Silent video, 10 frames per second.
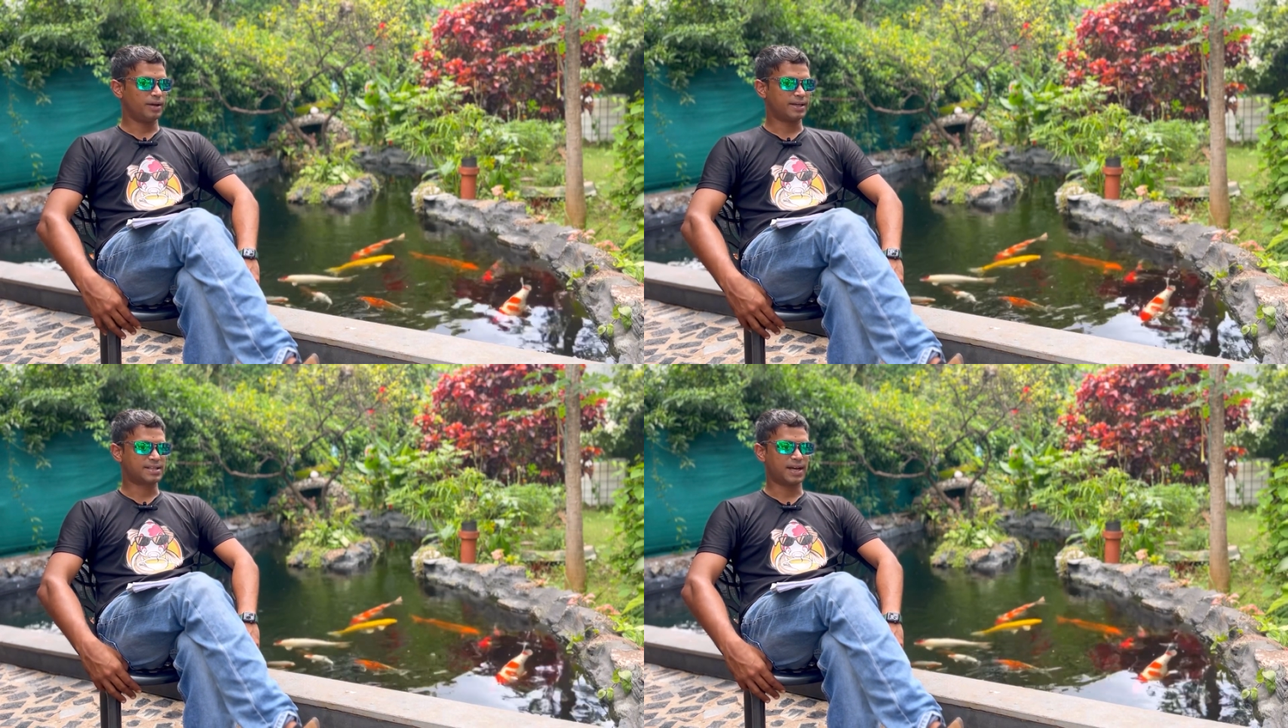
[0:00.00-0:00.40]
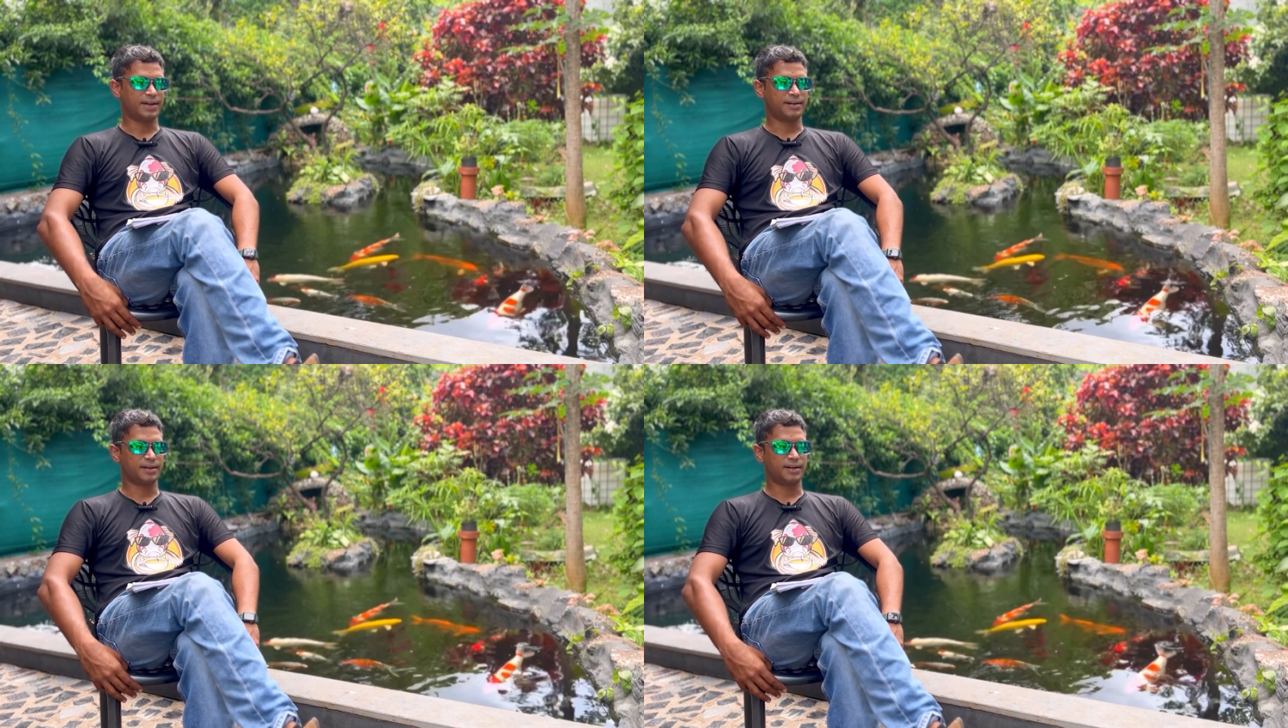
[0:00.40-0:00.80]

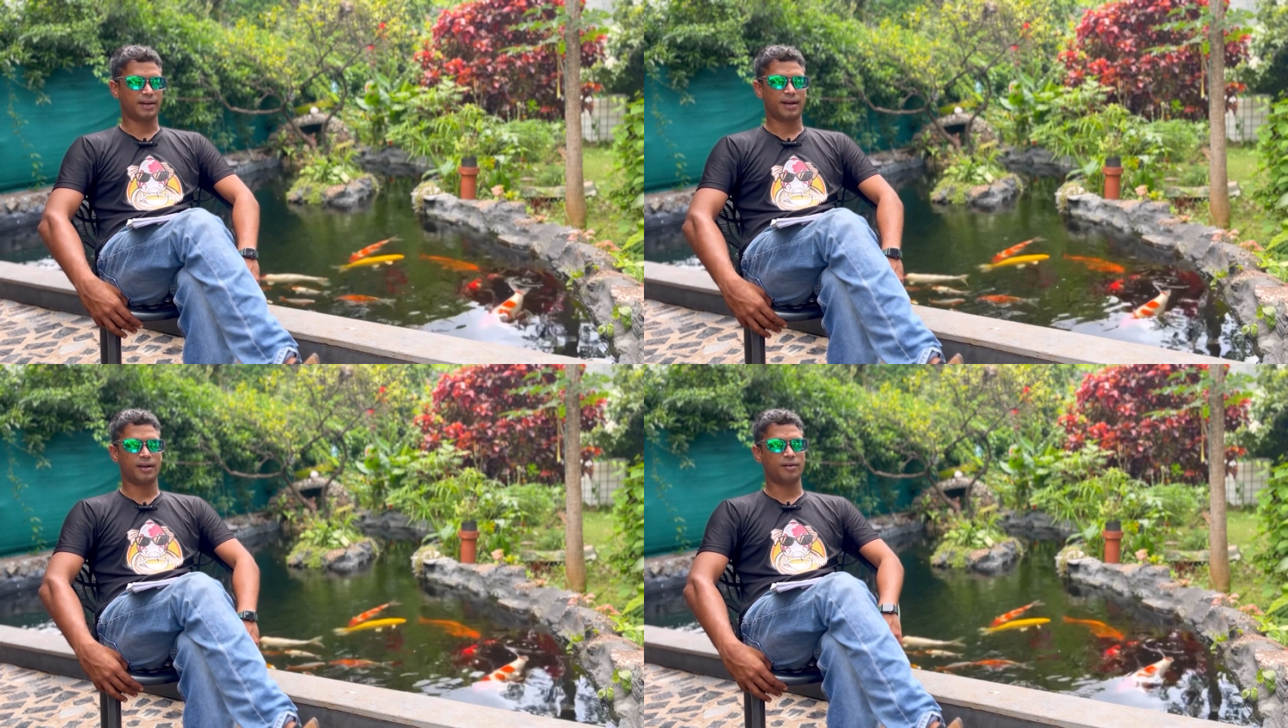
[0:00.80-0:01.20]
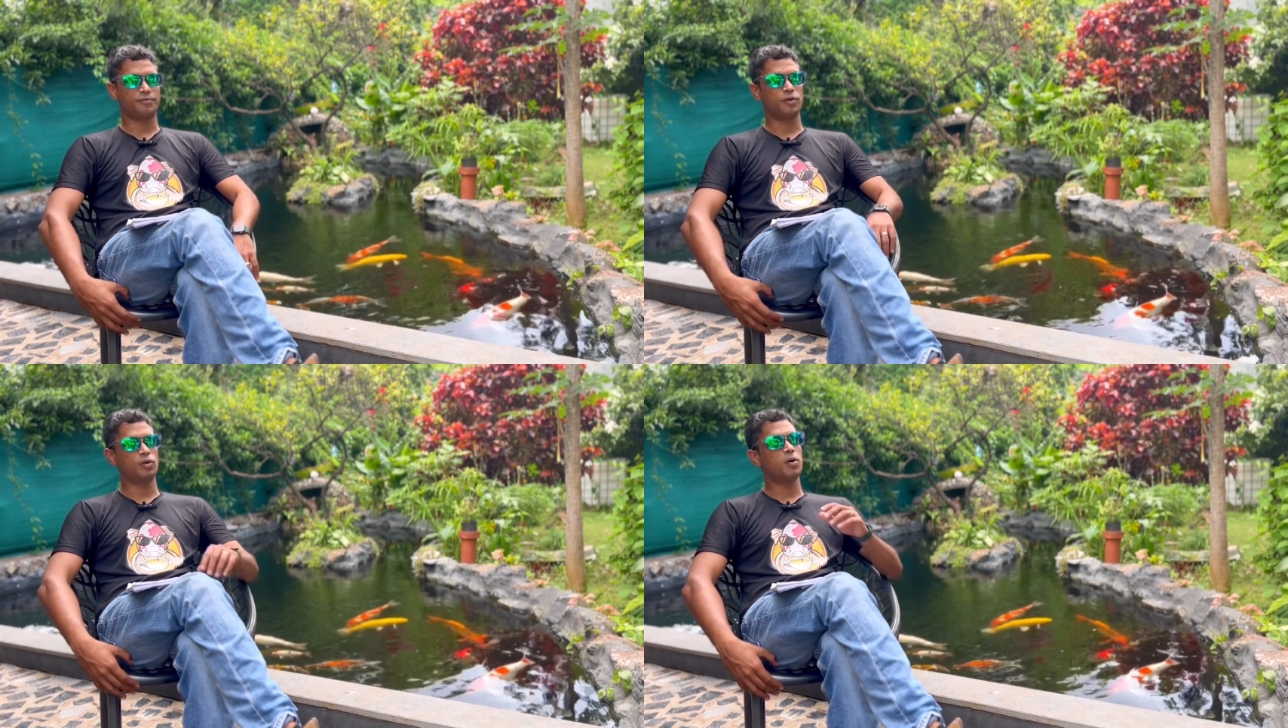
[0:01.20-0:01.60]
excited and kind
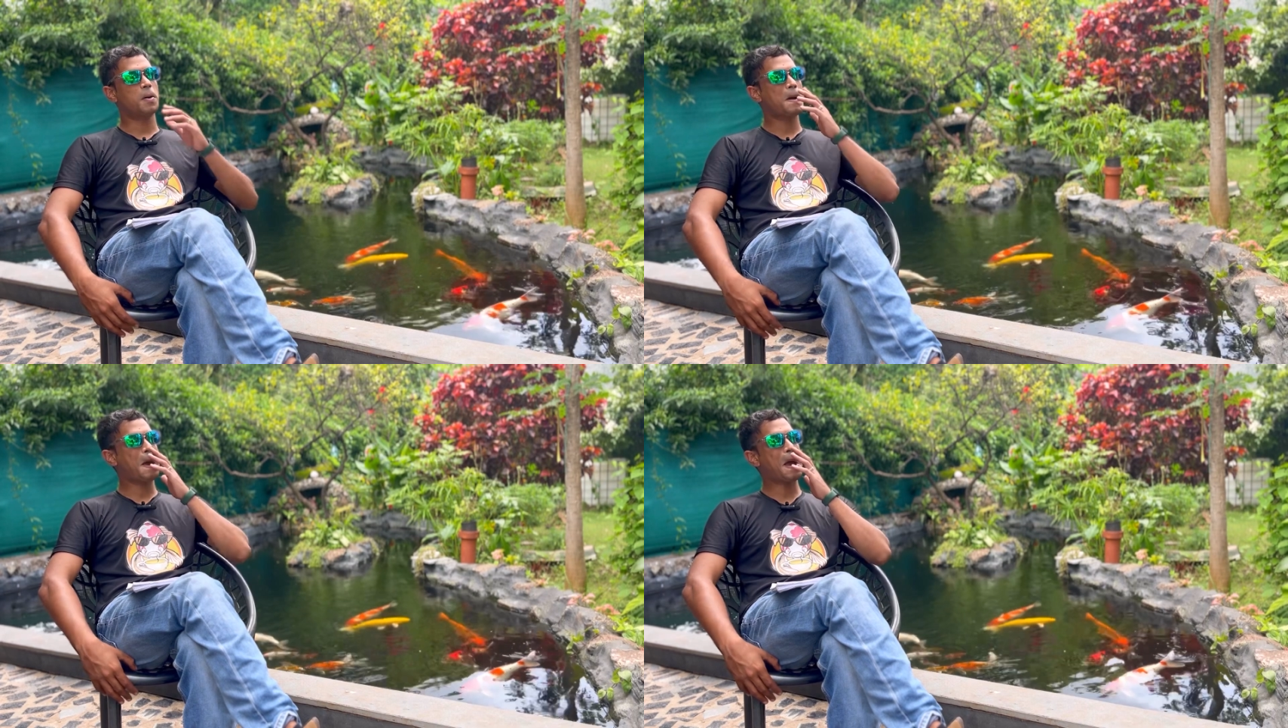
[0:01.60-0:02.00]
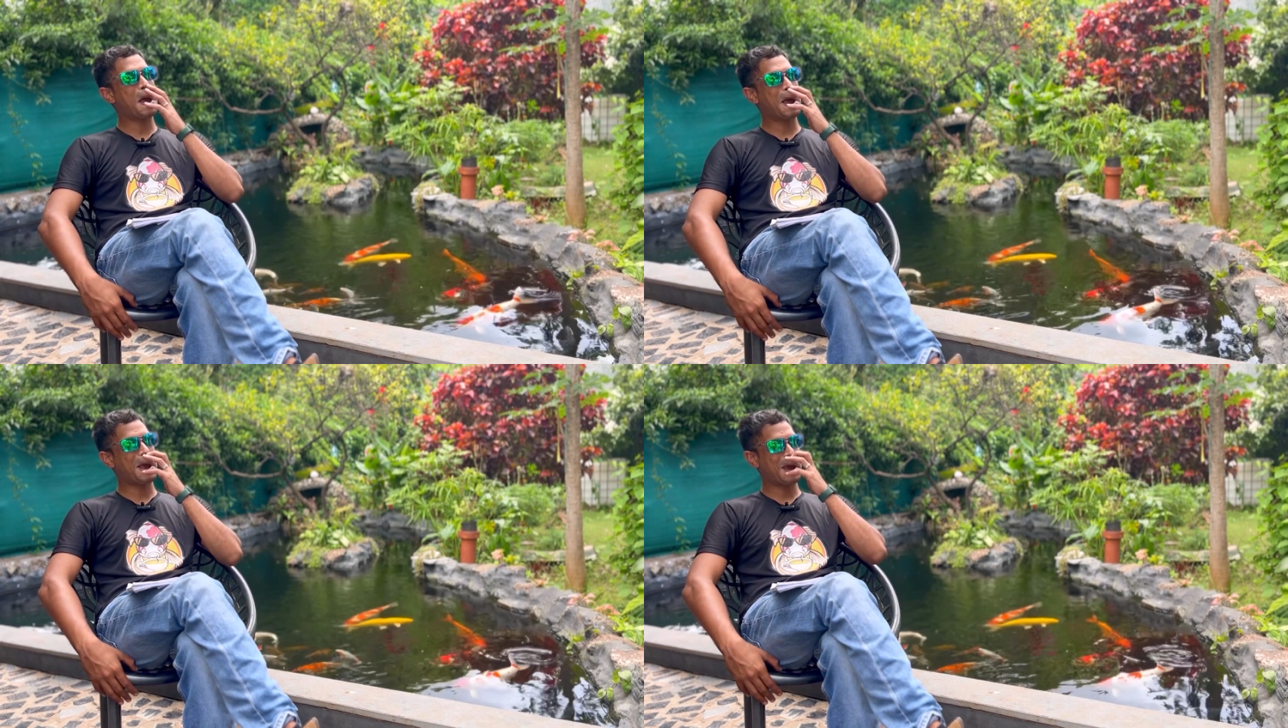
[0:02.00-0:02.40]
of,
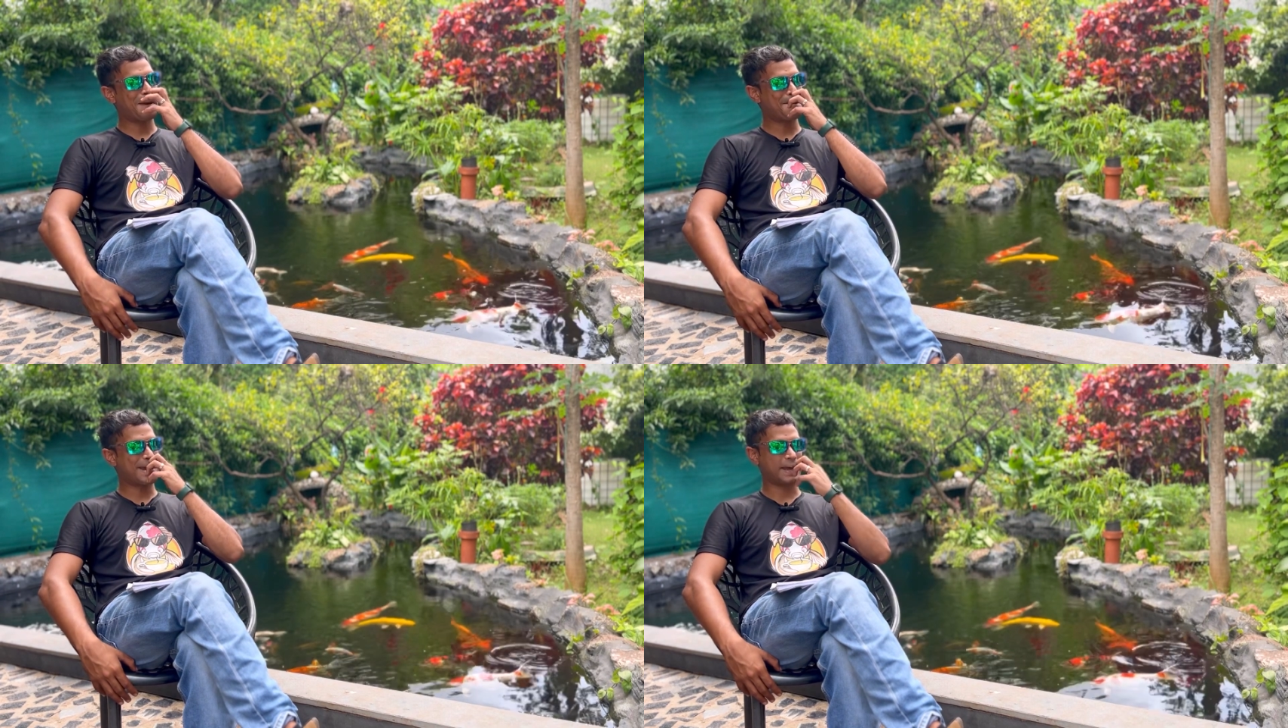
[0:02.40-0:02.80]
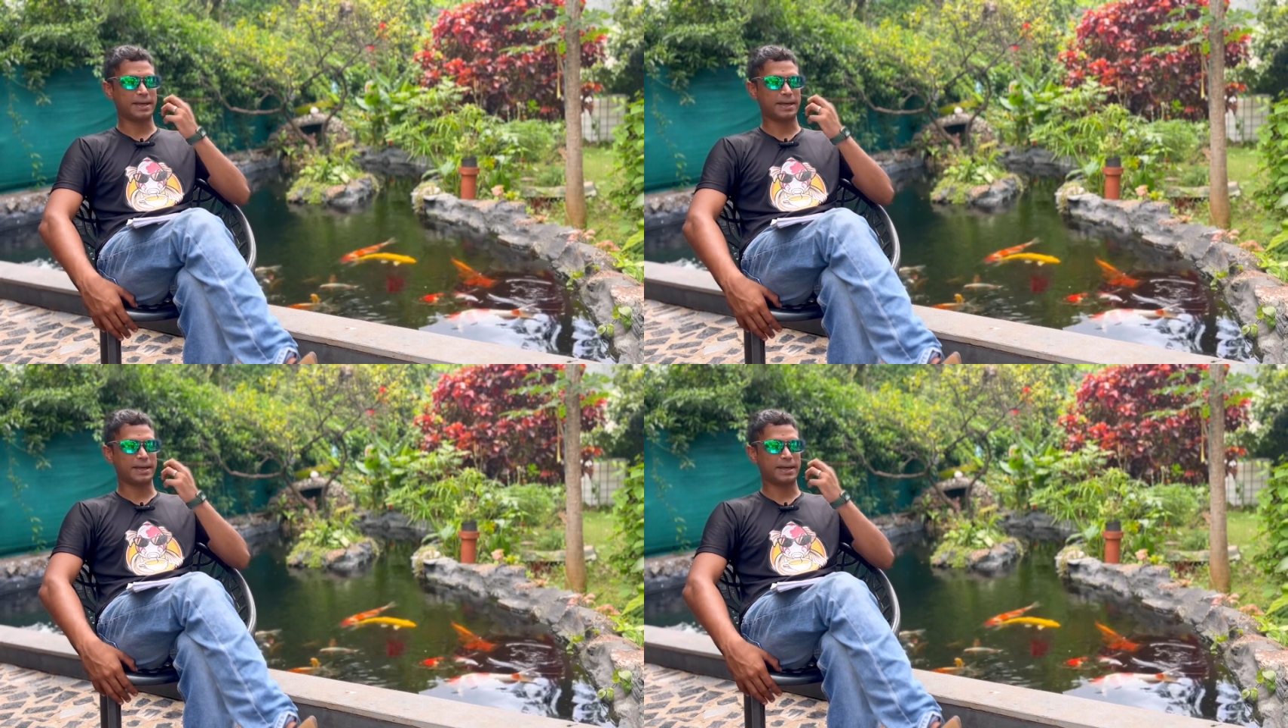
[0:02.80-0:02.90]
make